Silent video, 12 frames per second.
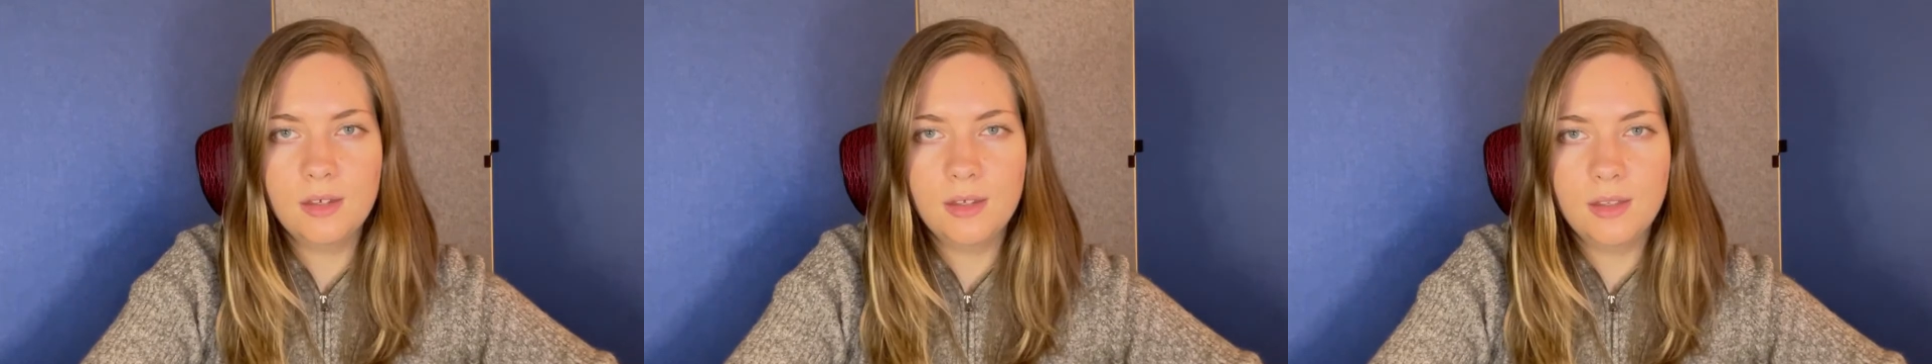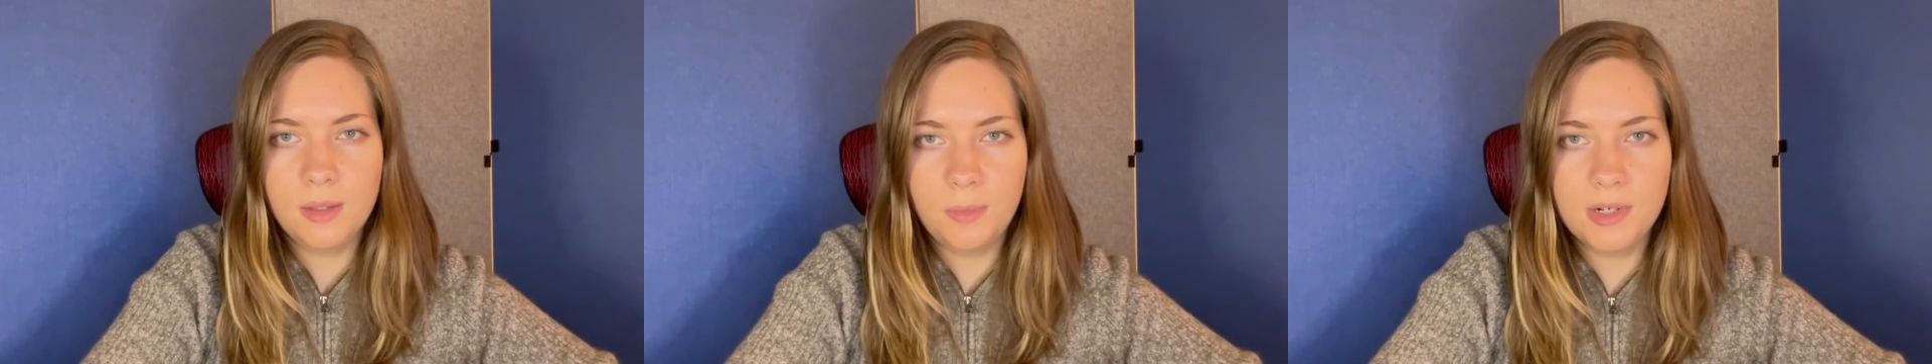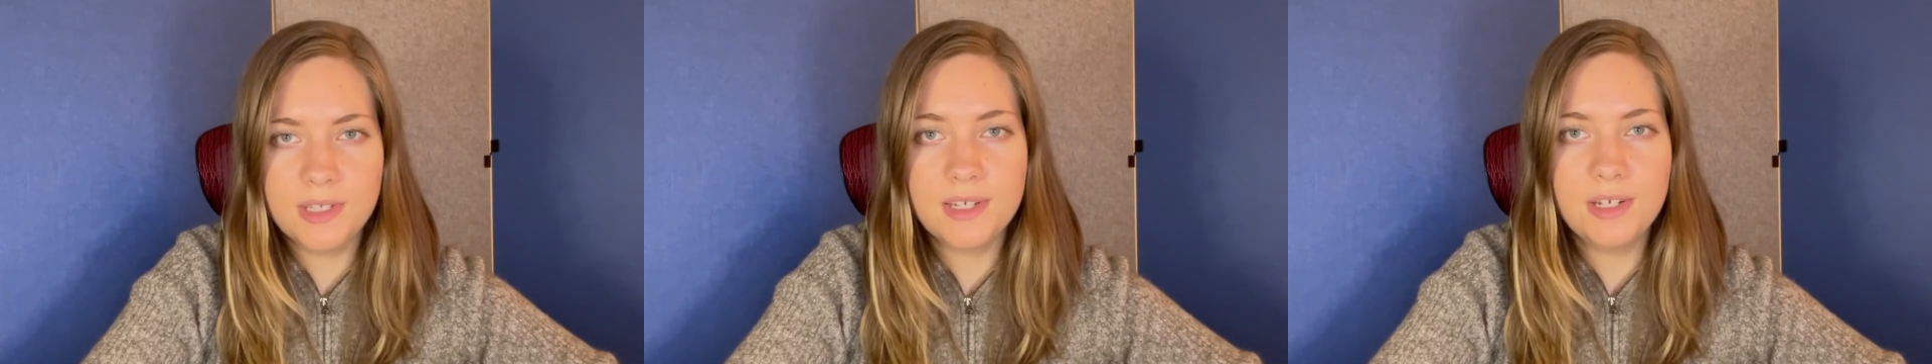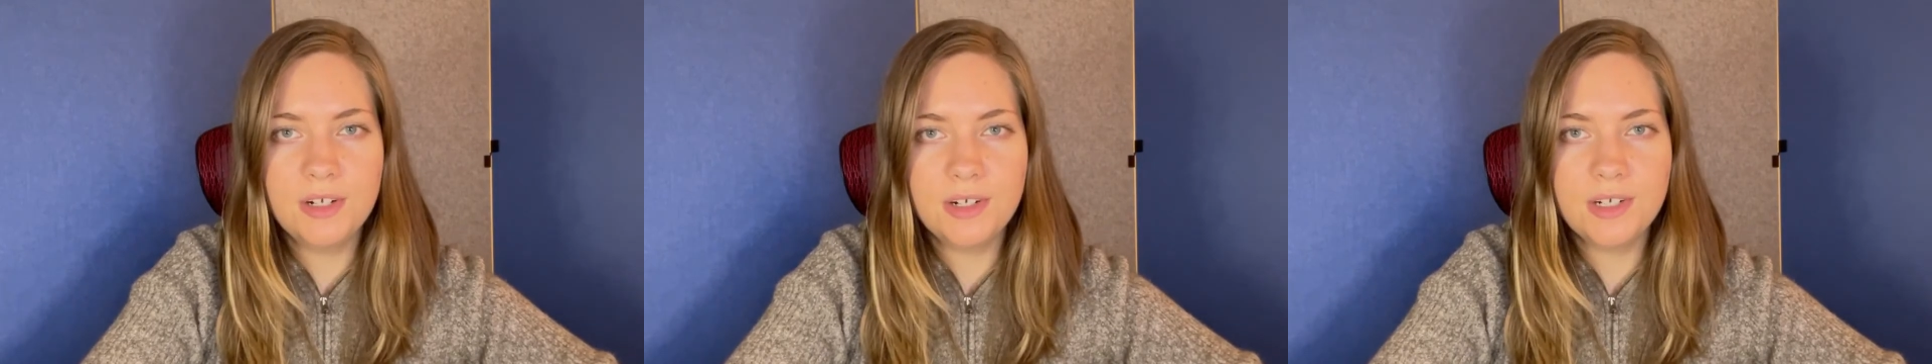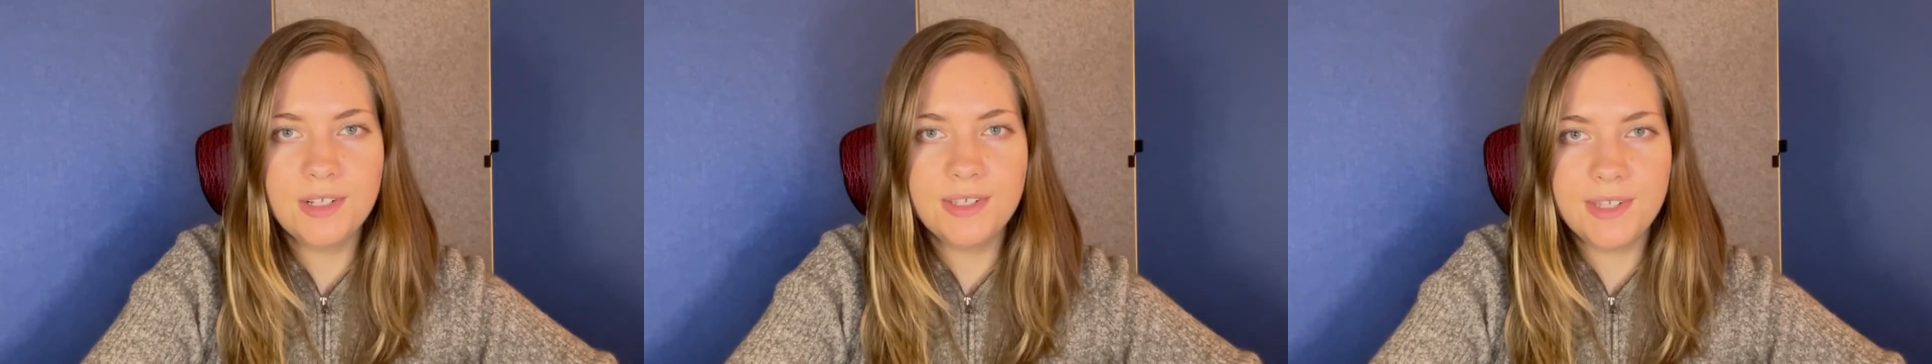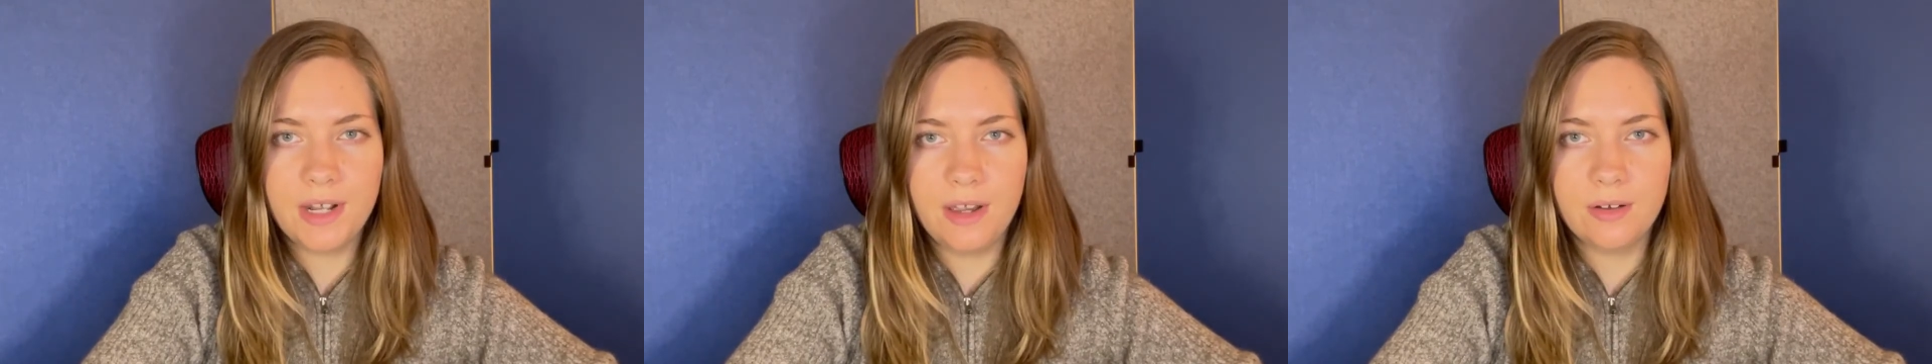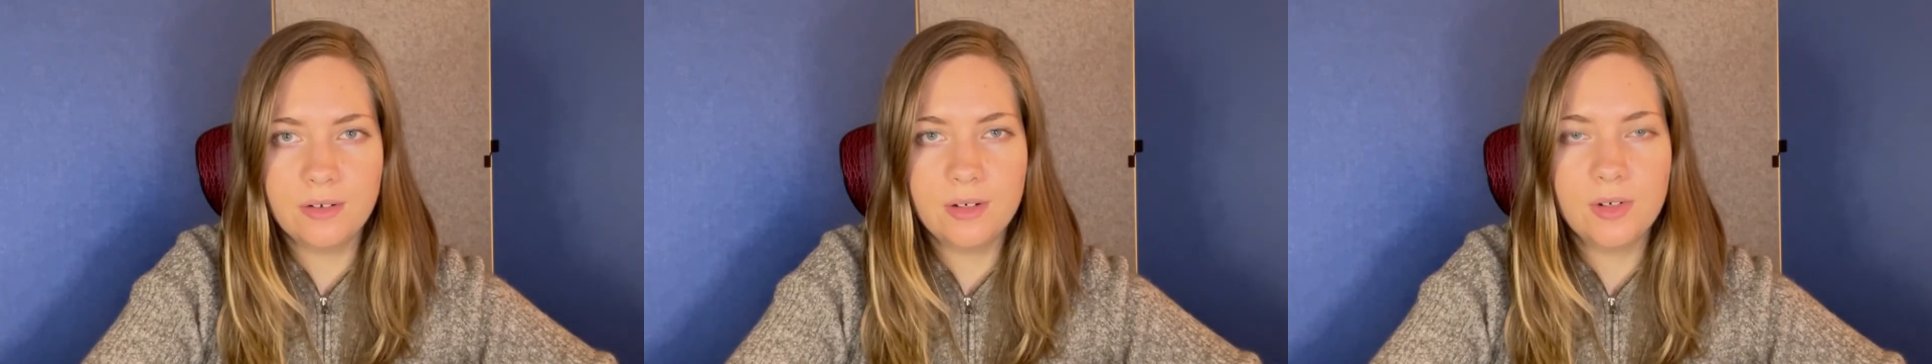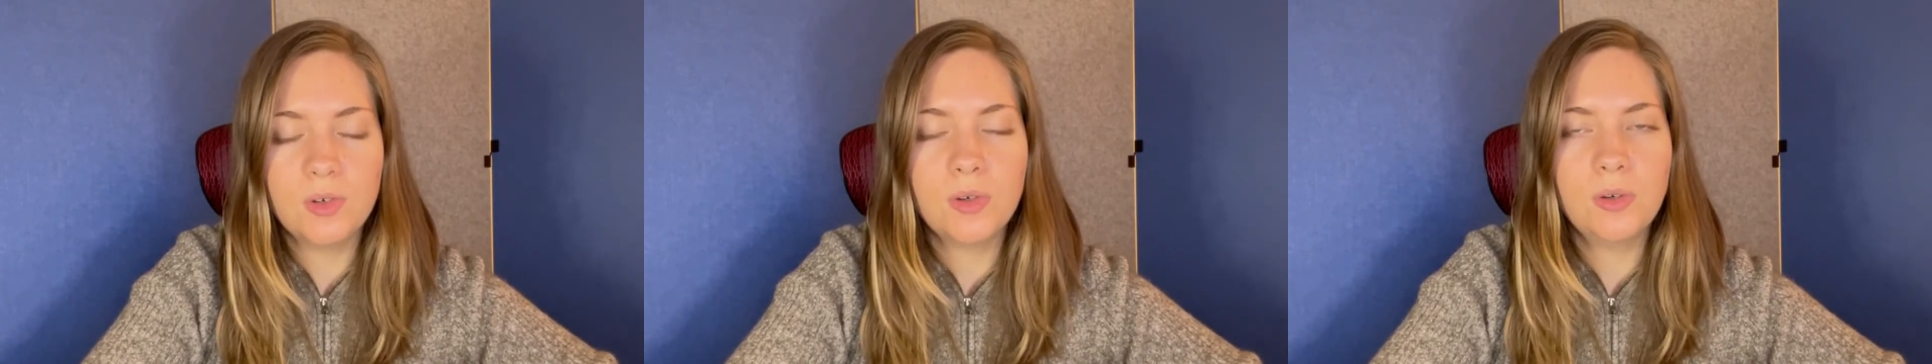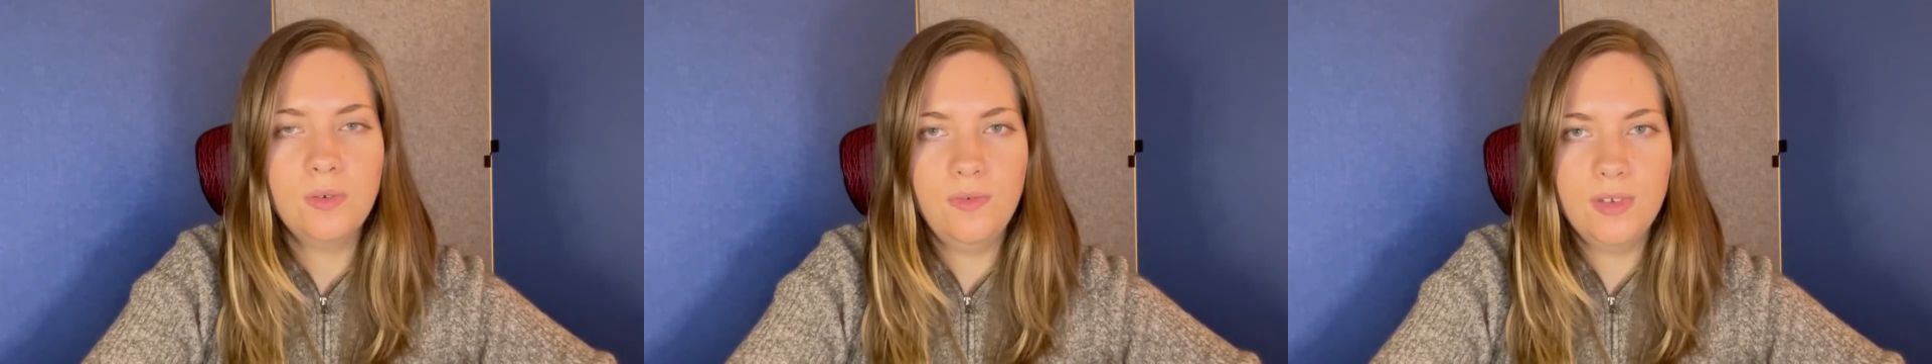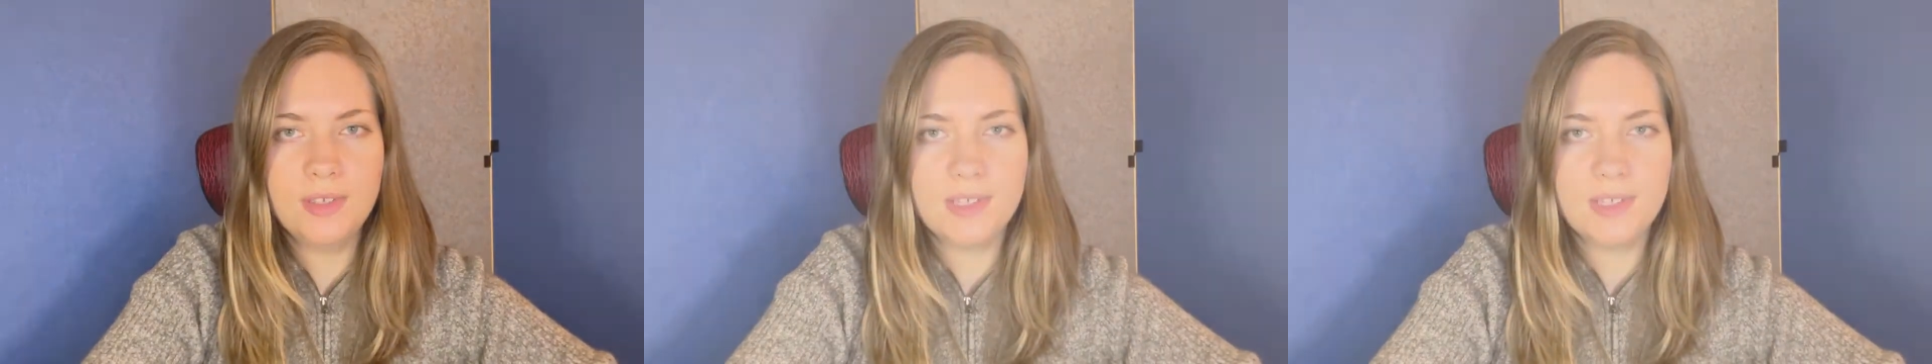The procedure should set out who fills